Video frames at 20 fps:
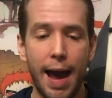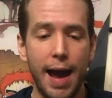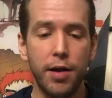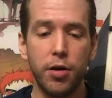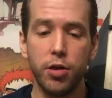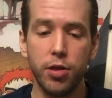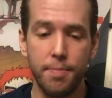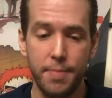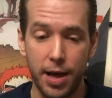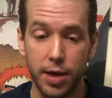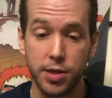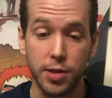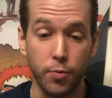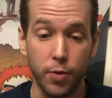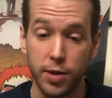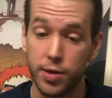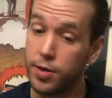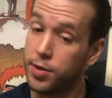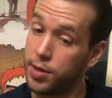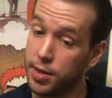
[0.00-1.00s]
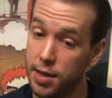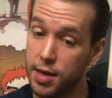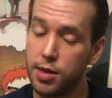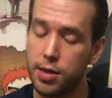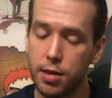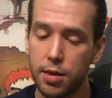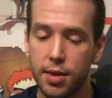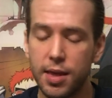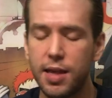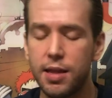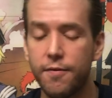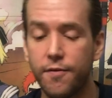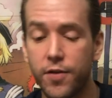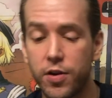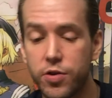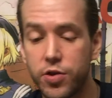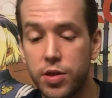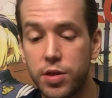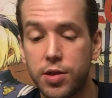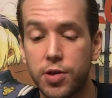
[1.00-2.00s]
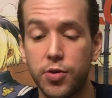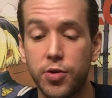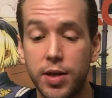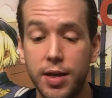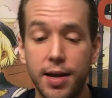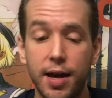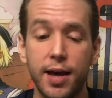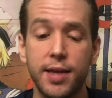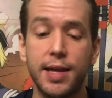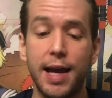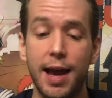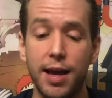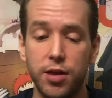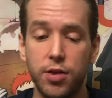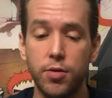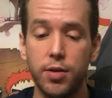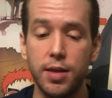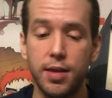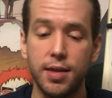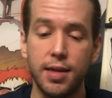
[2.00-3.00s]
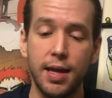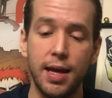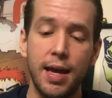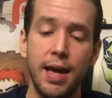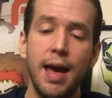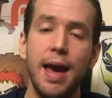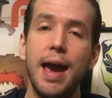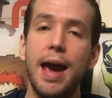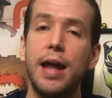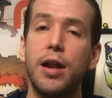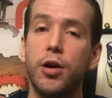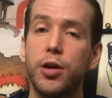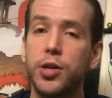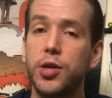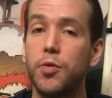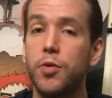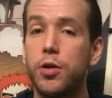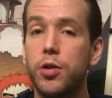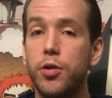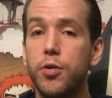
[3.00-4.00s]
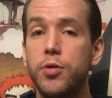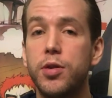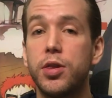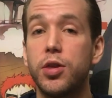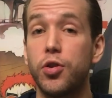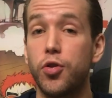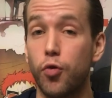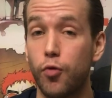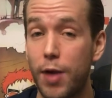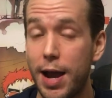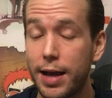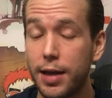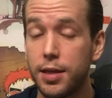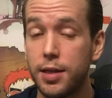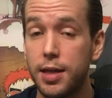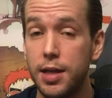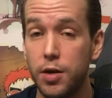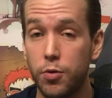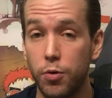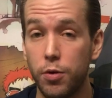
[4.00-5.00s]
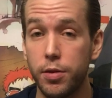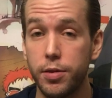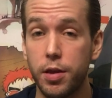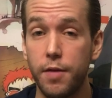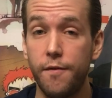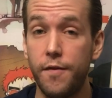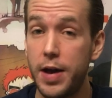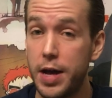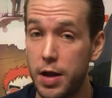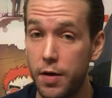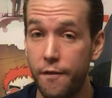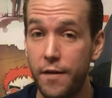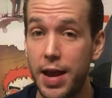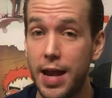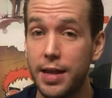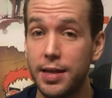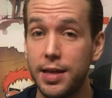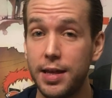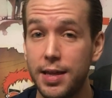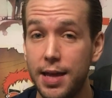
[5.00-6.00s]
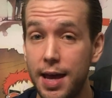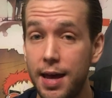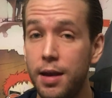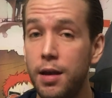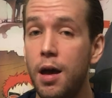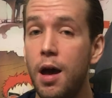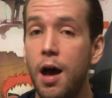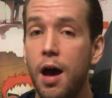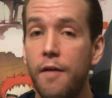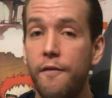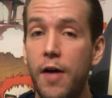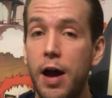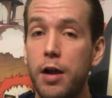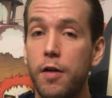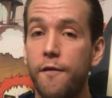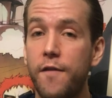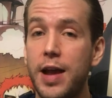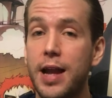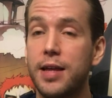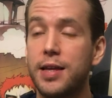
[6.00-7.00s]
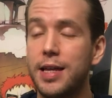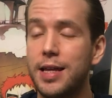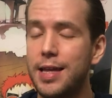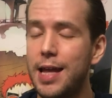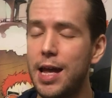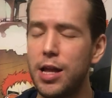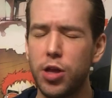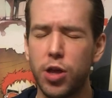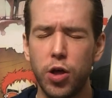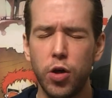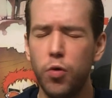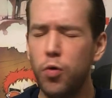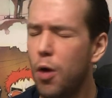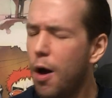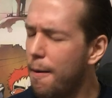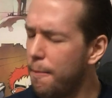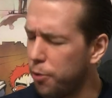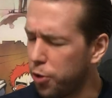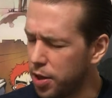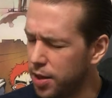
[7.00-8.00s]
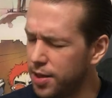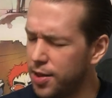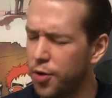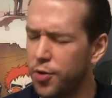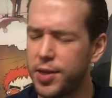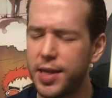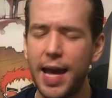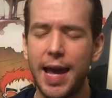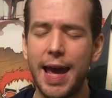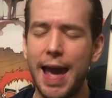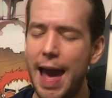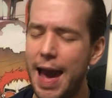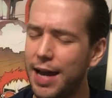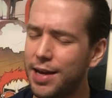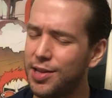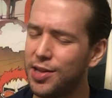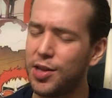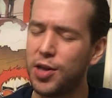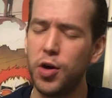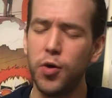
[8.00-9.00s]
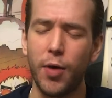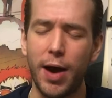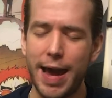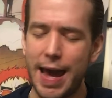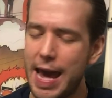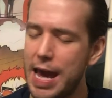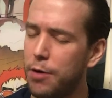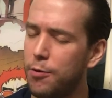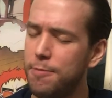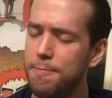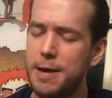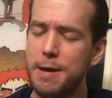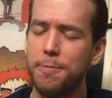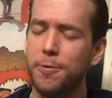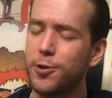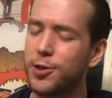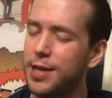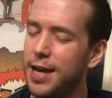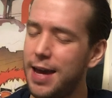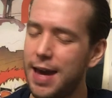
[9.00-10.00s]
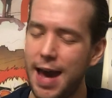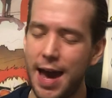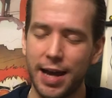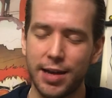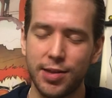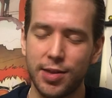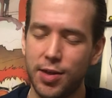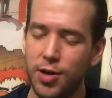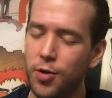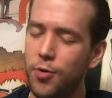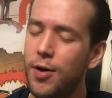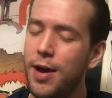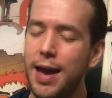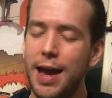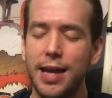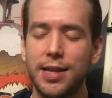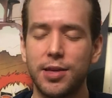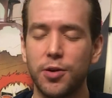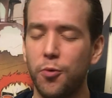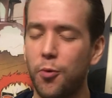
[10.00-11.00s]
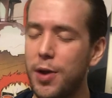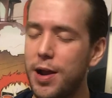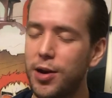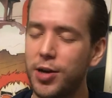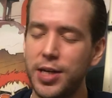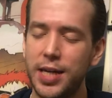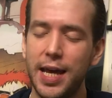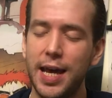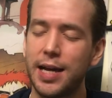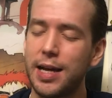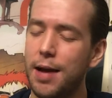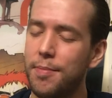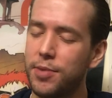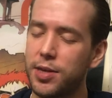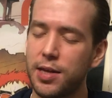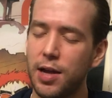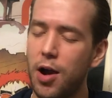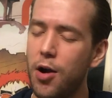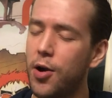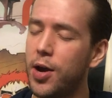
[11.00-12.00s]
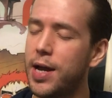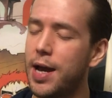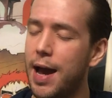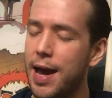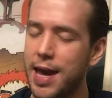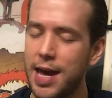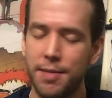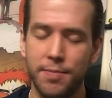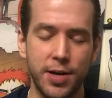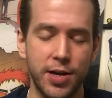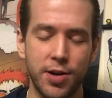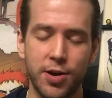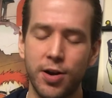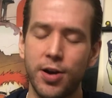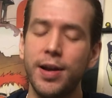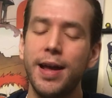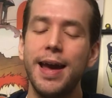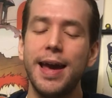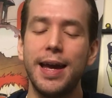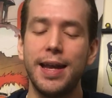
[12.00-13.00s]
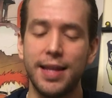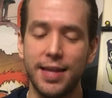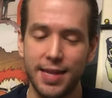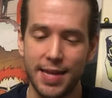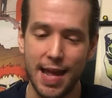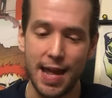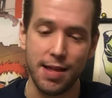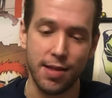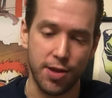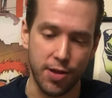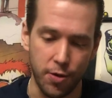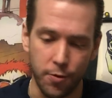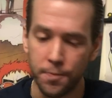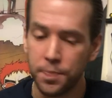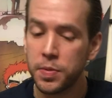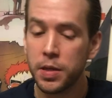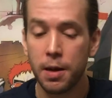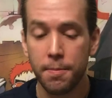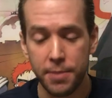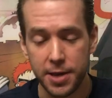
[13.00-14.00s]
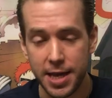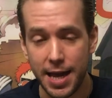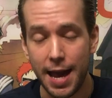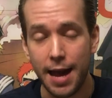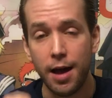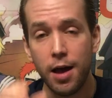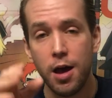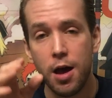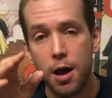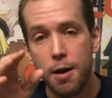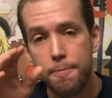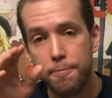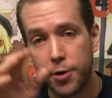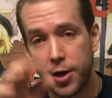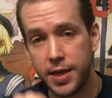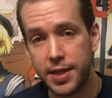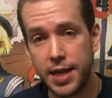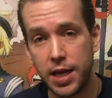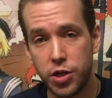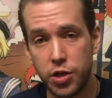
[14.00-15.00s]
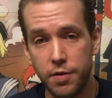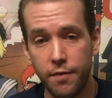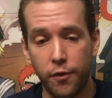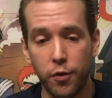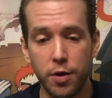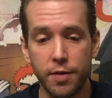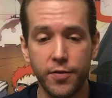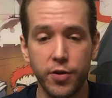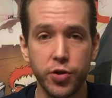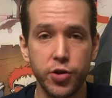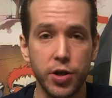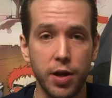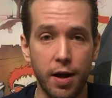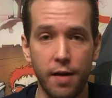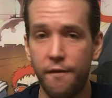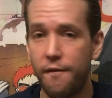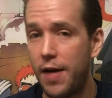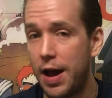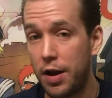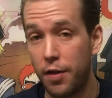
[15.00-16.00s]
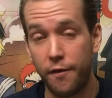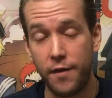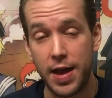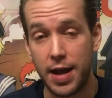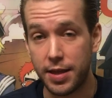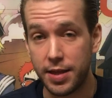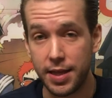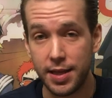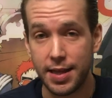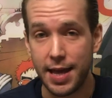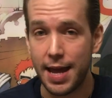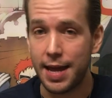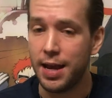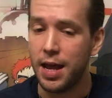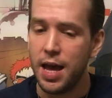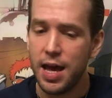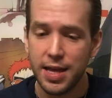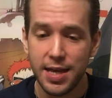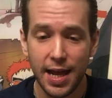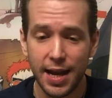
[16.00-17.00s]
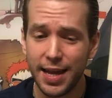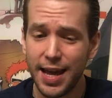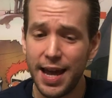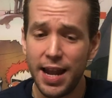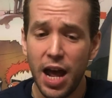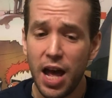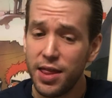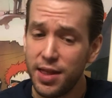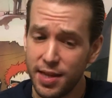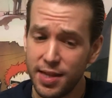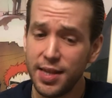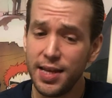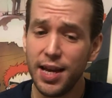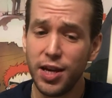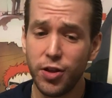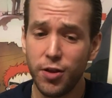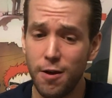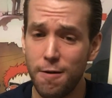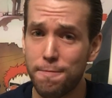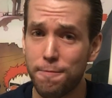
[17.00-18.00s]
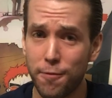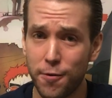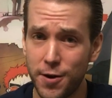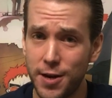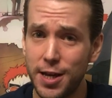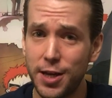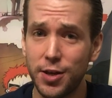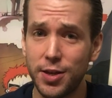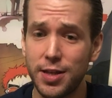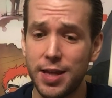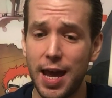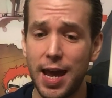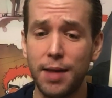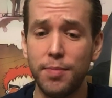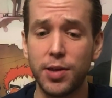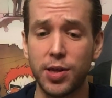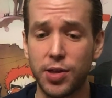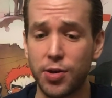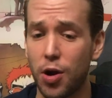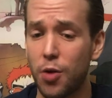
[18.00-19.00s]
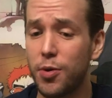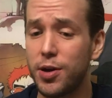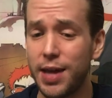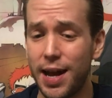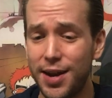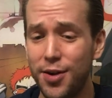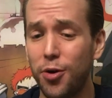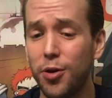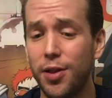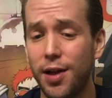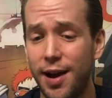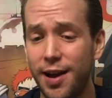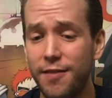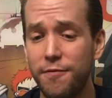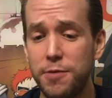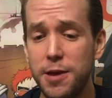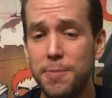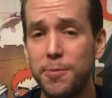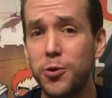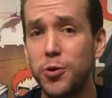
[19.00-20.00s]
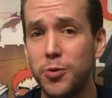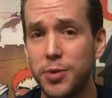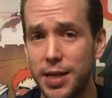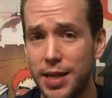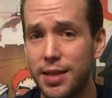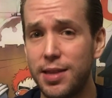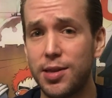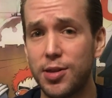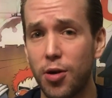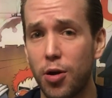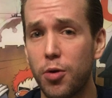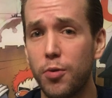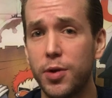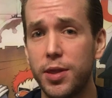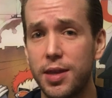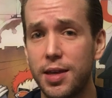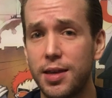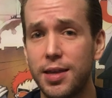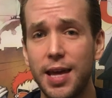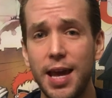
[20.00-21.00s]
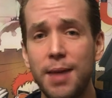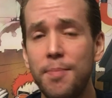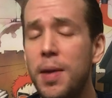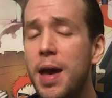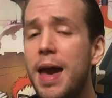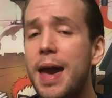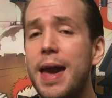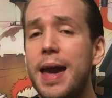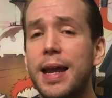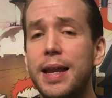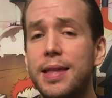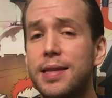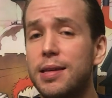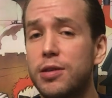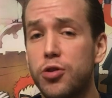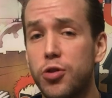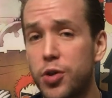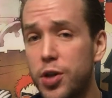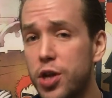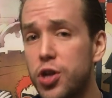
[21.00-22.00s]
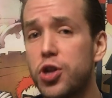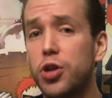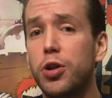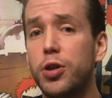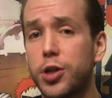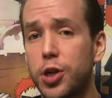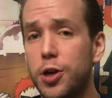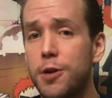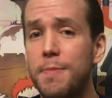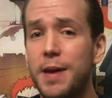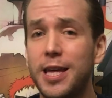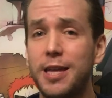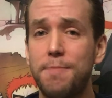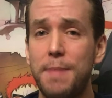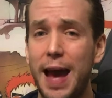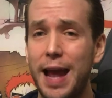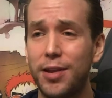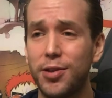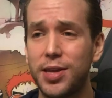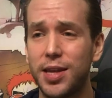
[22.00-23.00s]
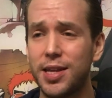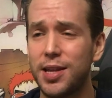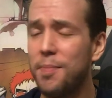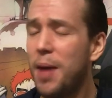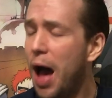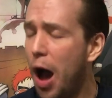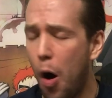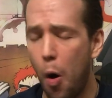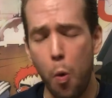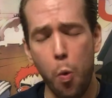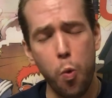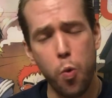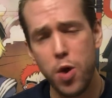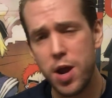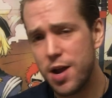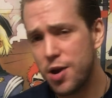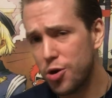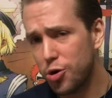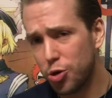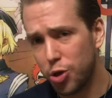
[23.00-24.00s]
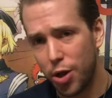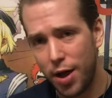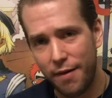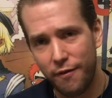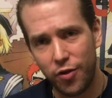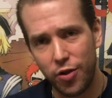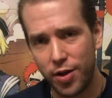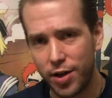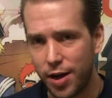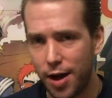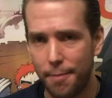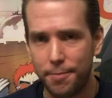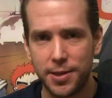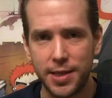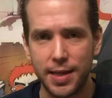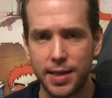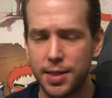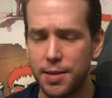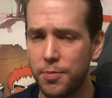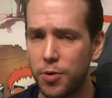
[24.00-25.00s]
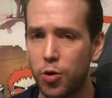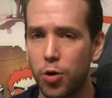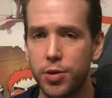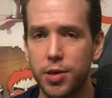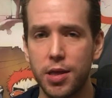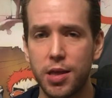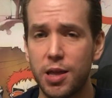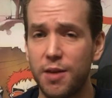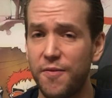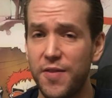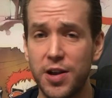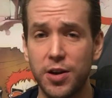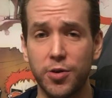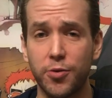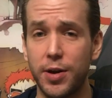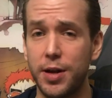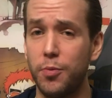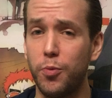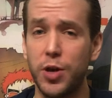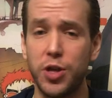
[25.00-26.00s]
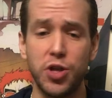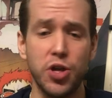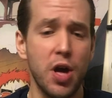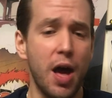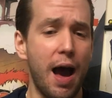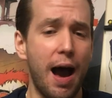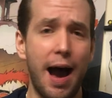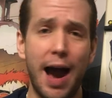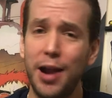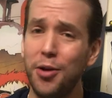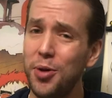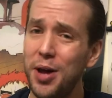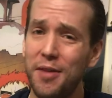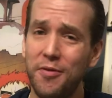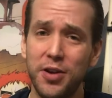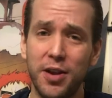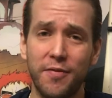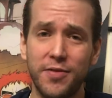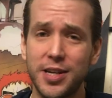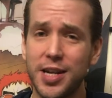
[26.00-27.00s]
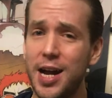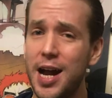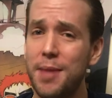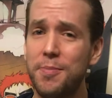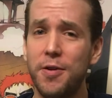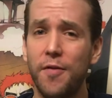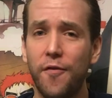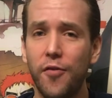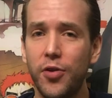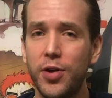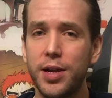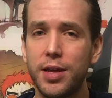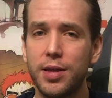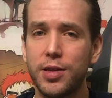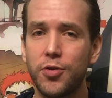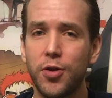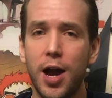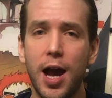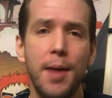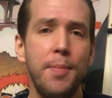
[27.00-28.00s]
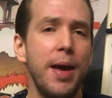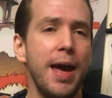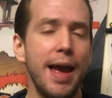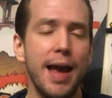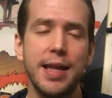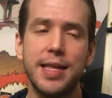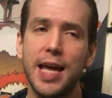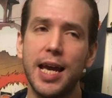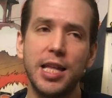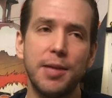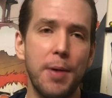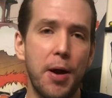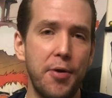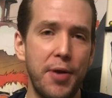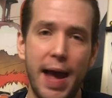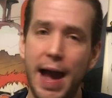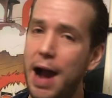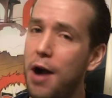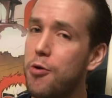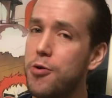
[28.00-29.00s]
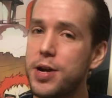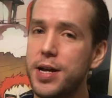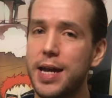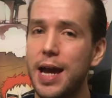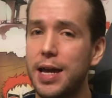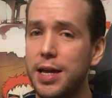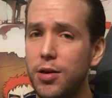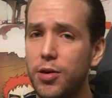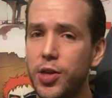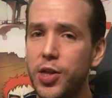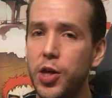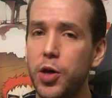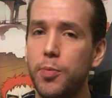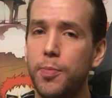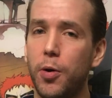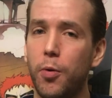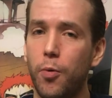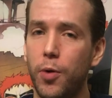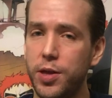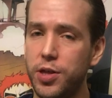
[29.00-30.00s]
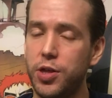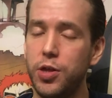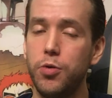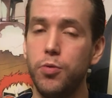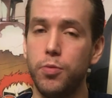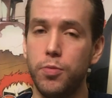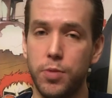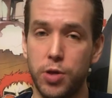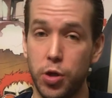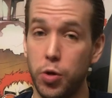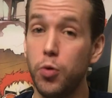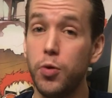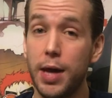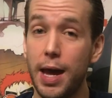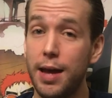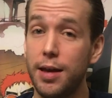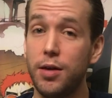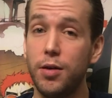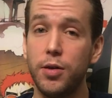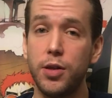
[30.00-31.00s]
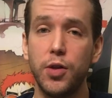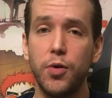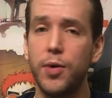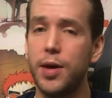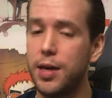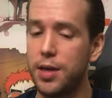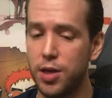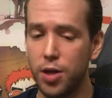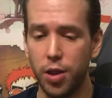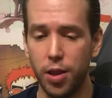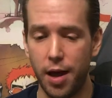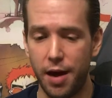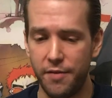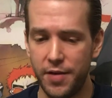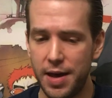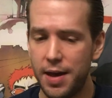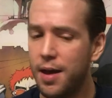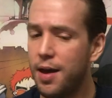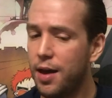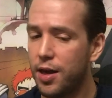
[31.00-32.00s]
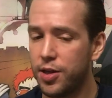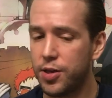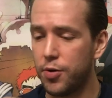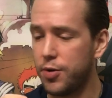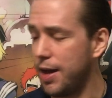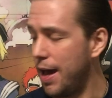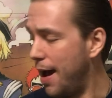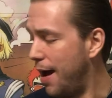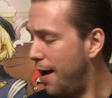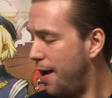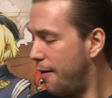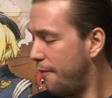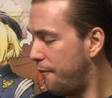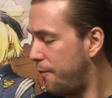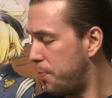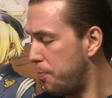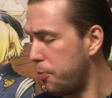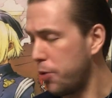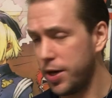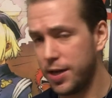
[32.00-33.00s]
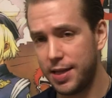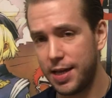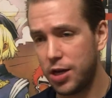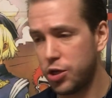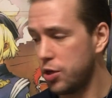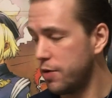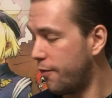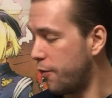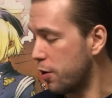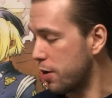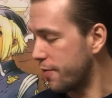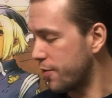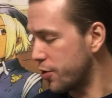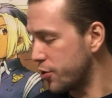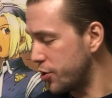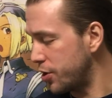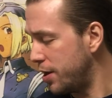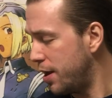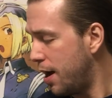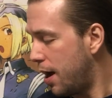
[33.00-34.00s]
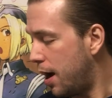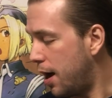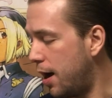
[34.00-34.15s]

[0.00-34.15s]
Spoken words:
Add all the bells and whistles. And this version certainly does. As you can see, it also includes the direct sequel to Final Fantasy X, Final Fantasy X-2. Please don't say X2. I hate when people say X2. It's a weird tick. I'm sorry. I am a nerd. It is X-2. But yeah, PlayStation 4 version of Final Fantasy X. Yet again, this is actually a pretty good game to start with. I know a lot of people who did start with this game, and it's a traditional turn-based battle system, a weird leveling up system called the Severe Grid, which I don't have enough time to fully describe. It takes about an hour to get used to, but once you do get used to it, you'll love it. So yeah, PlayStation 4 version.